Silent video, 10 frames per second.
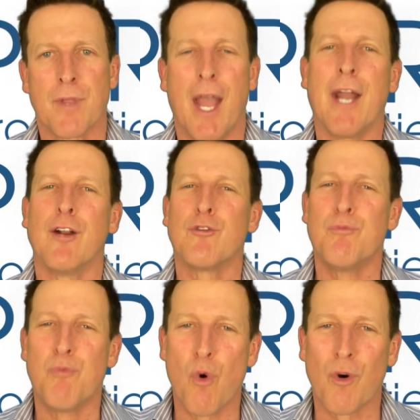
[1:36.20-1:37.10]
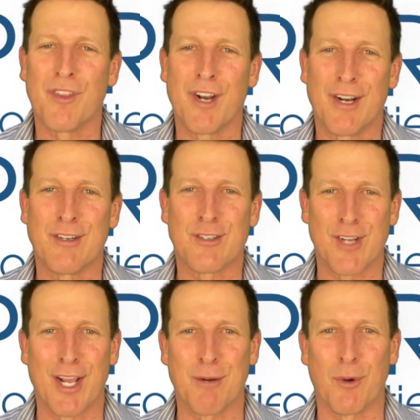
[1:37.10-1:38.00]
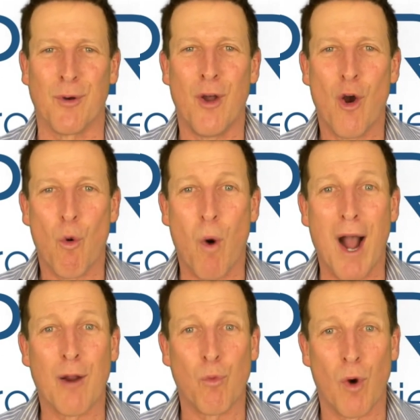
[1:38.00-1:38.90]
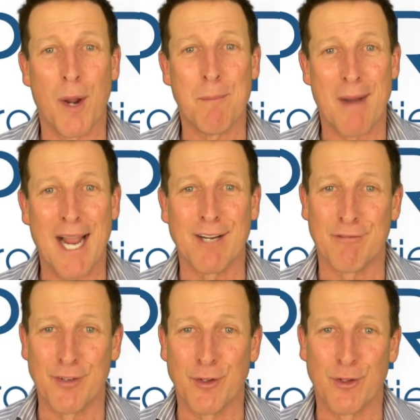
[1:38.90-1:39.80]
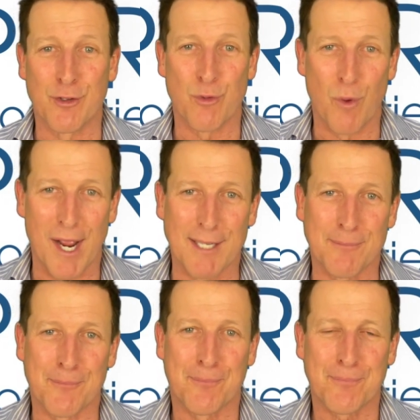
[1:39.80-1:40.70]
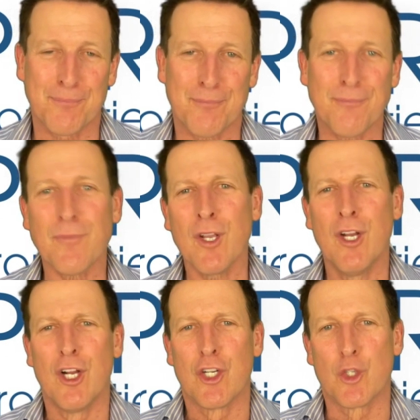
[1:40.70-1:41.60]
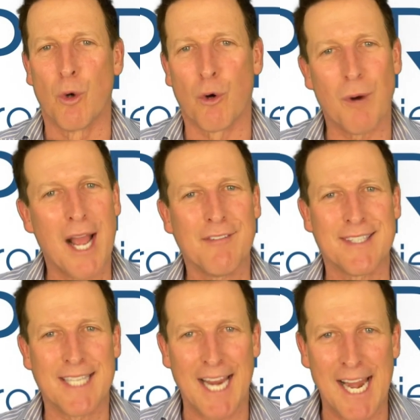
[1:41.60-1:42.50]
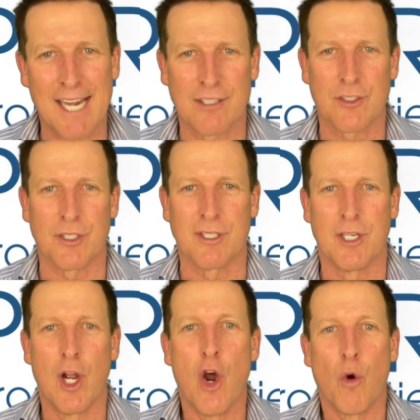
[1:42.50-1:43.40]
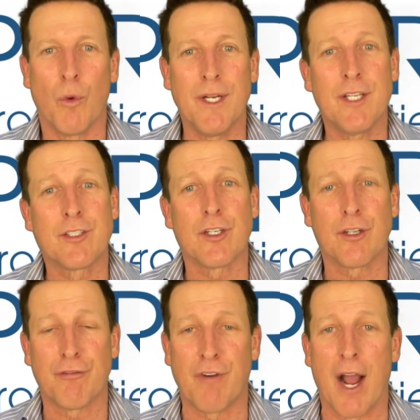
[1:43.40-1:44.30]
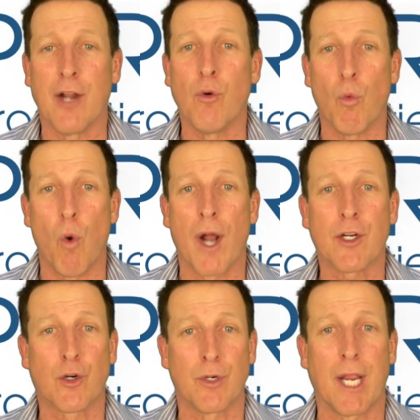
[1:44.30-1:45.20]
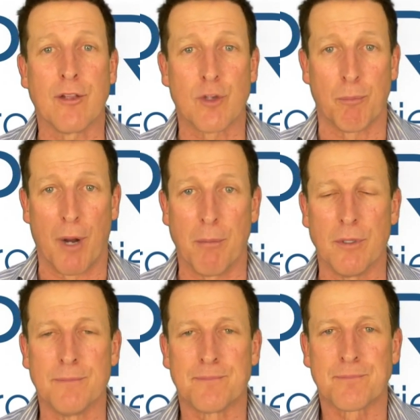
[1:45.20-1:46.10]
And it is more than understandable why one might feel this way. To arrive at the answer, we need to define what creates a bubble